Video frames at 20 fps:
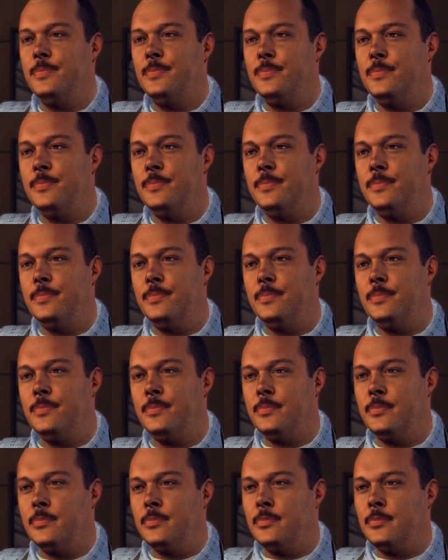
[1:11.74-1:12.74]

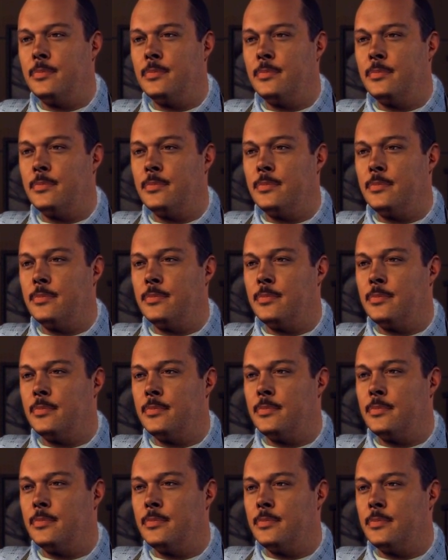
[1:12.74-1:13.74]

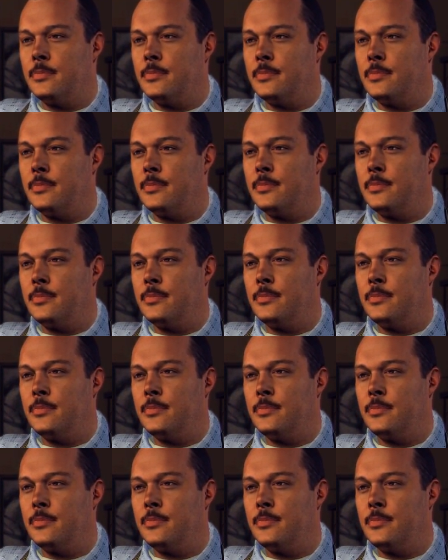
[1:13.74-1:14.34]
(silence)